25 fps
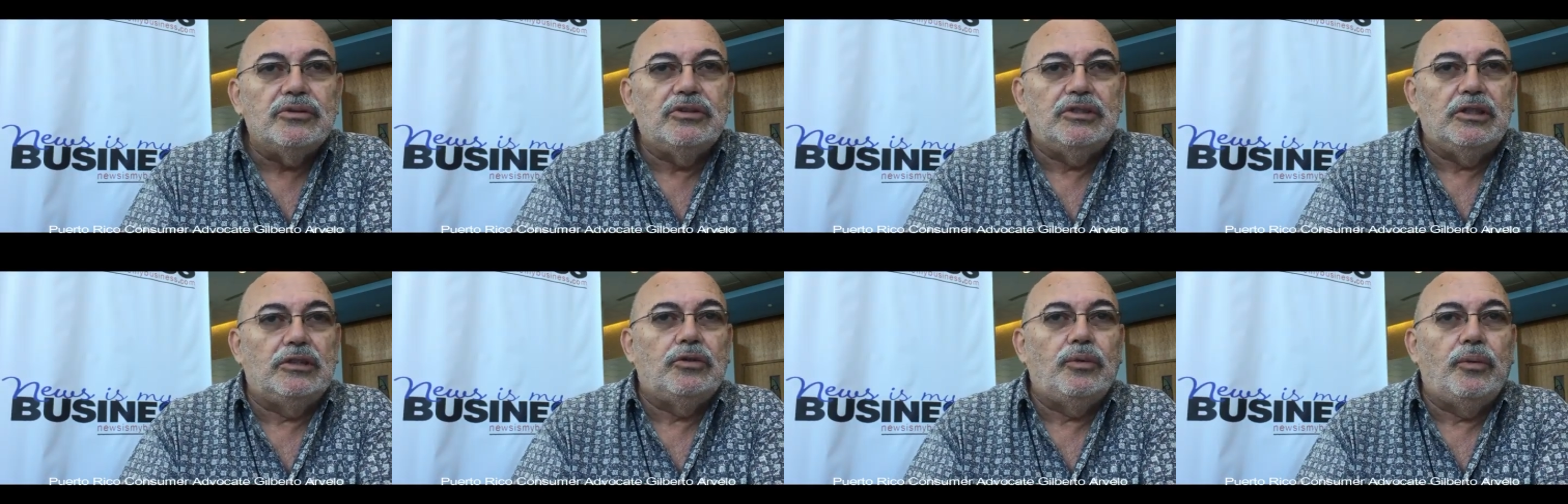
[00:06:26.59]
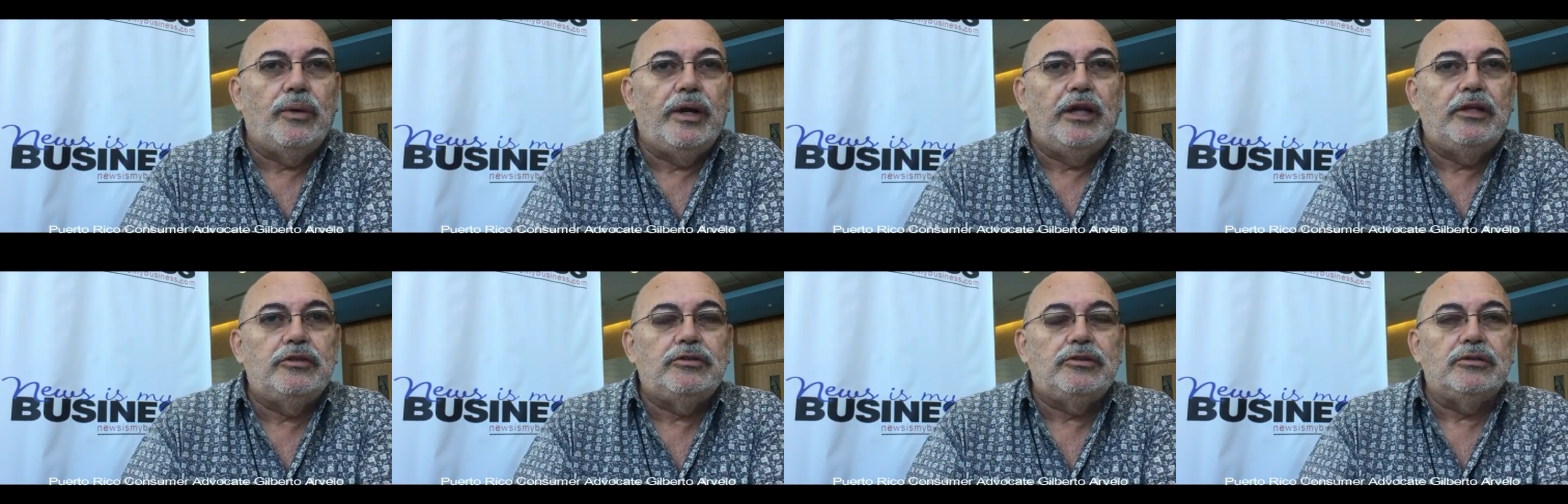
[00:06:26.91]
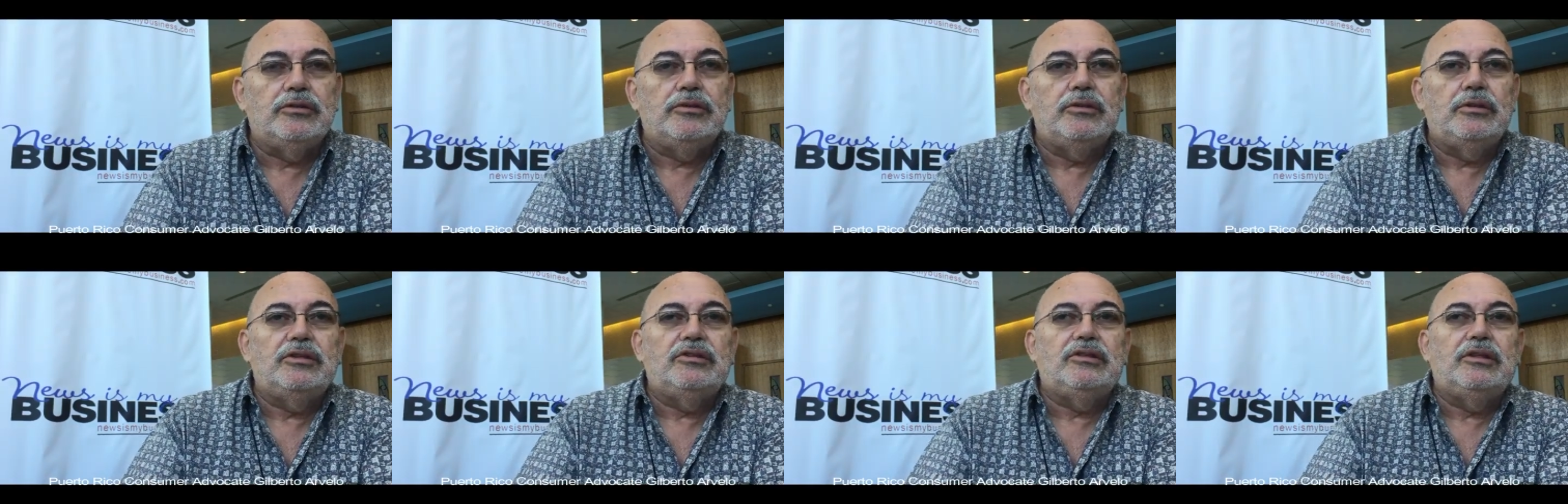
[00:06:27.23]

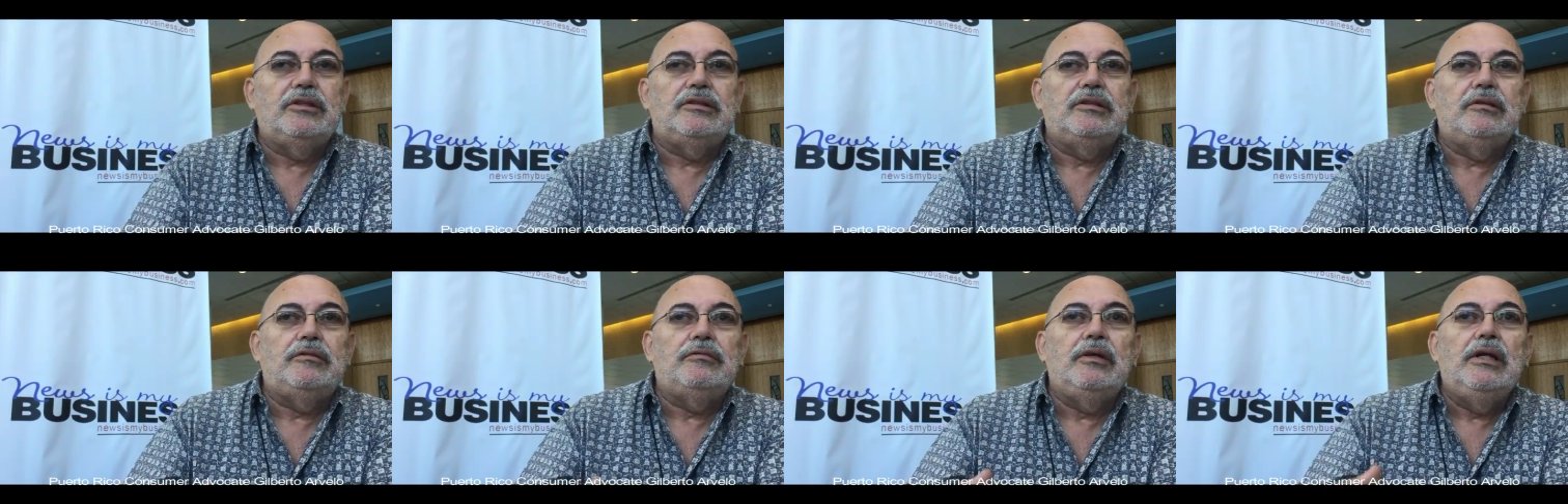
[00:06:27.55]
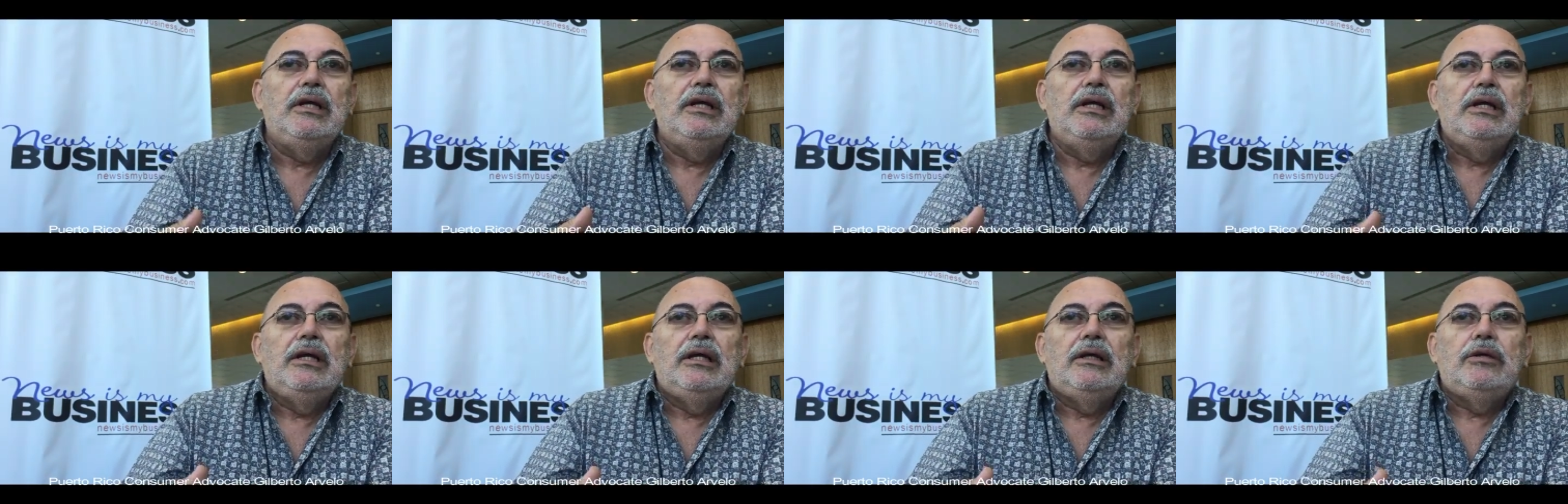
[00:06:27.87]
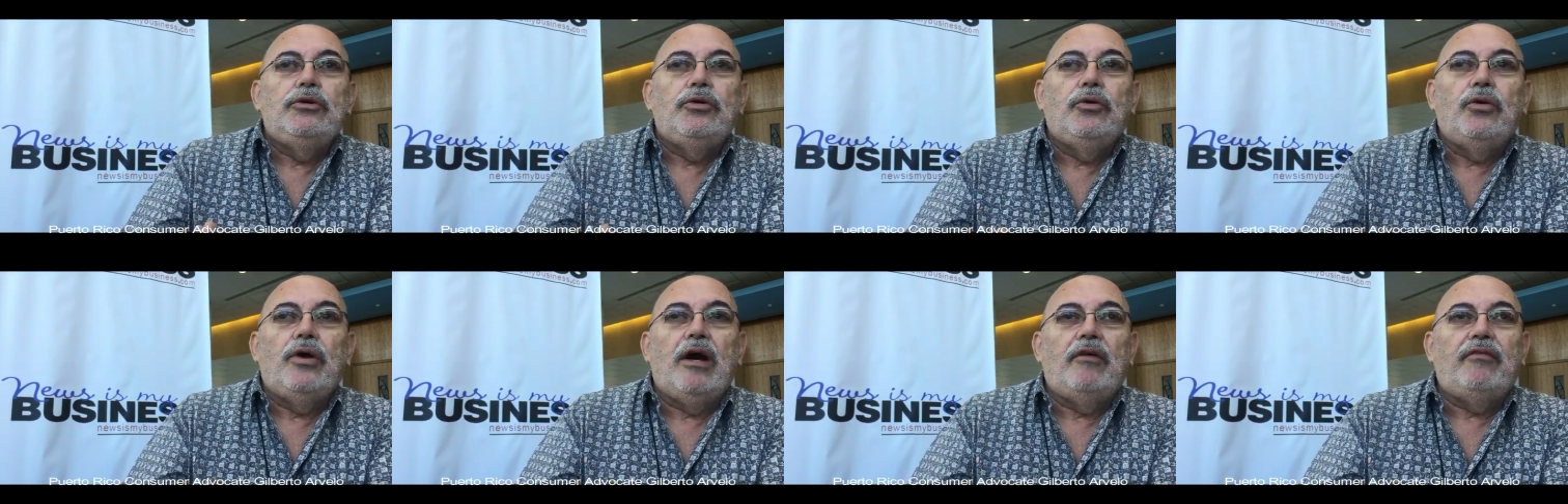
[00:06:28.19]
situation mm-hmm. it's, it's in,
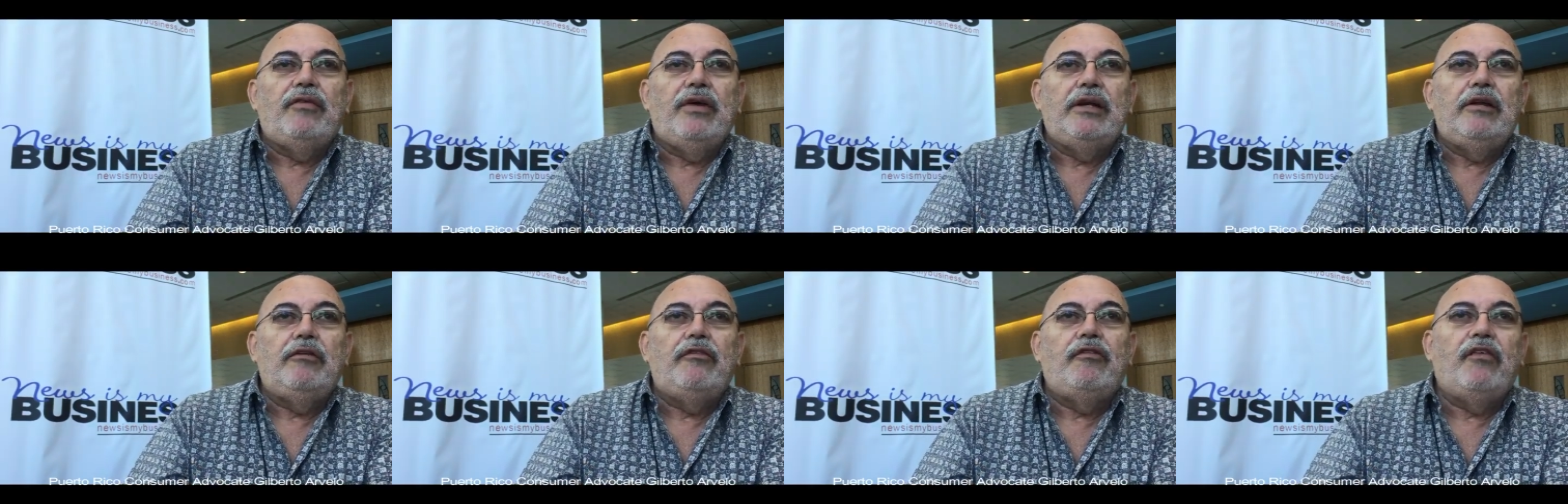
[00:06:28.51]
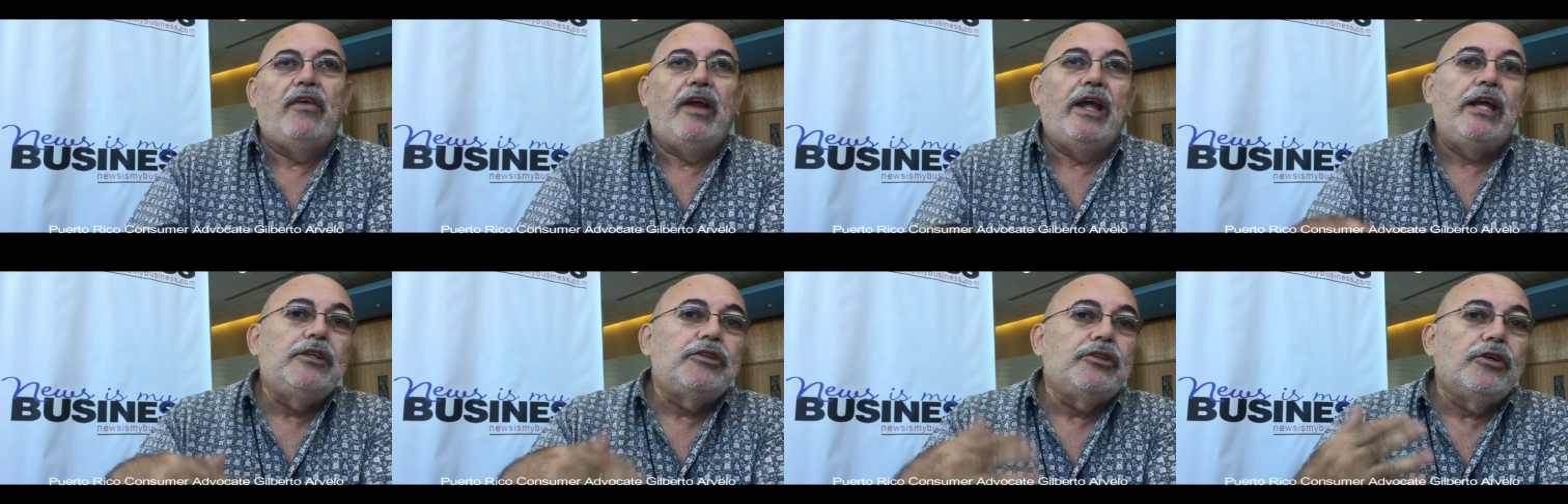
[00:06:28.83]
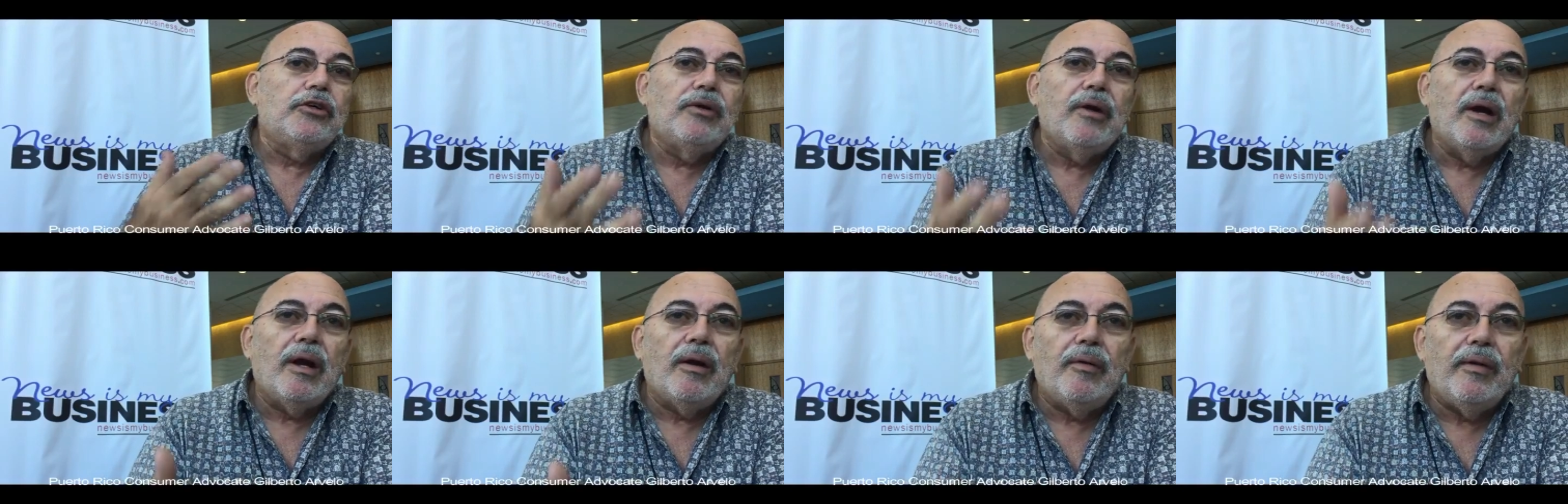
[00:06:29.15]
you have an
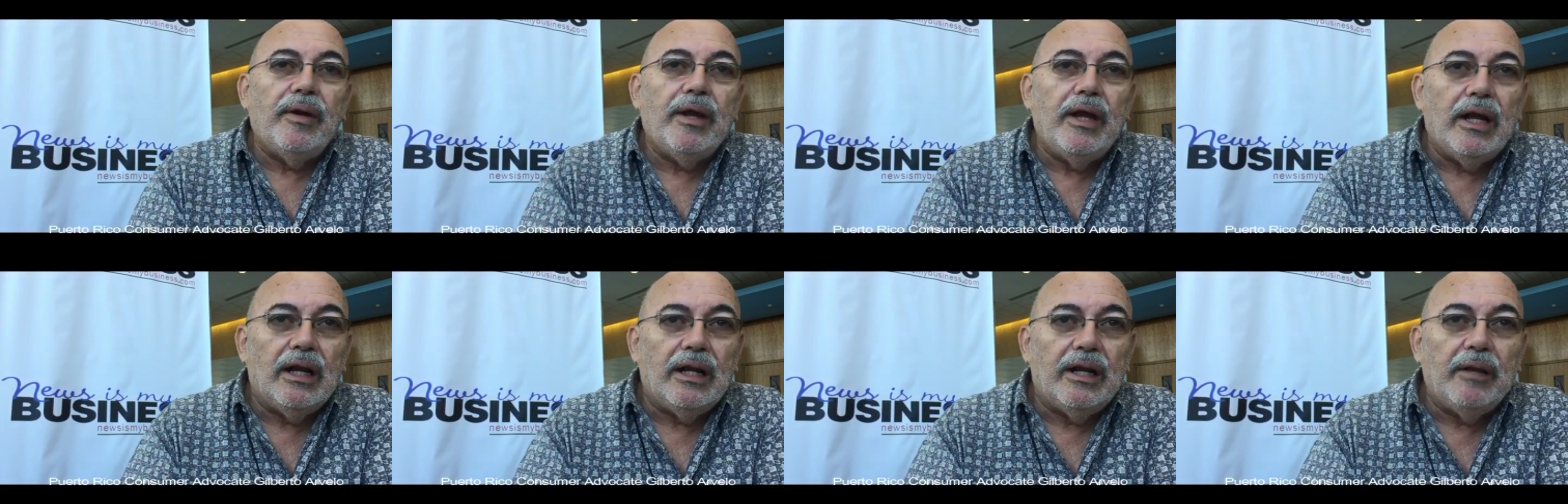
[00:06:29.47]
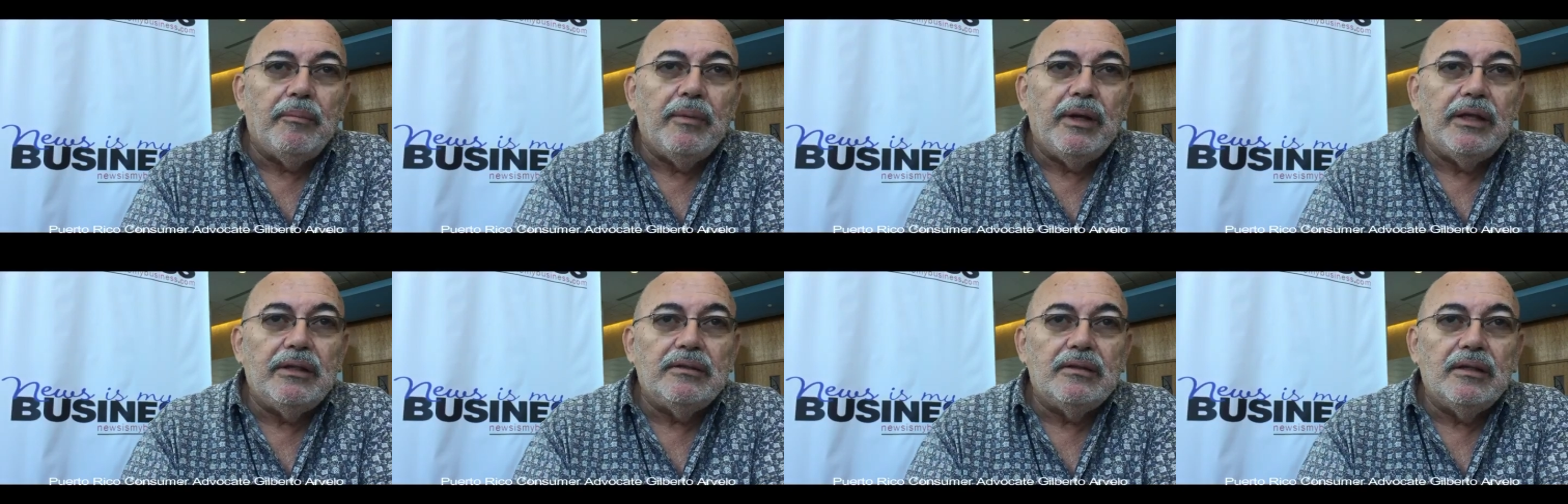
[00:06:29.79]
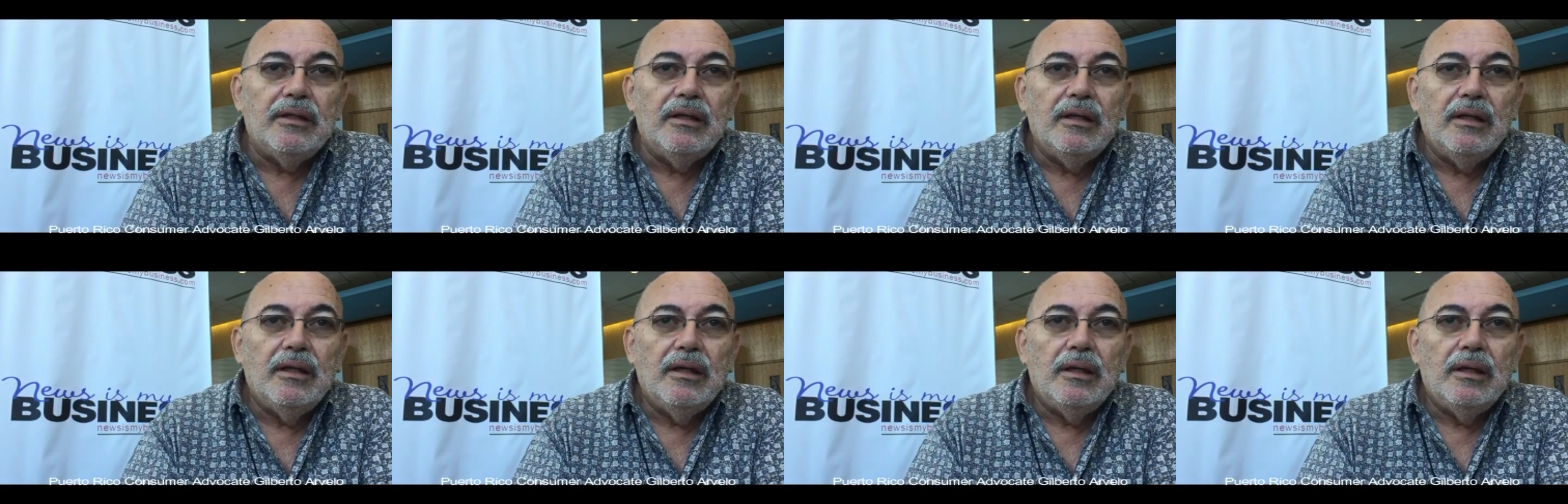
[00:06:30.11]
inflationary element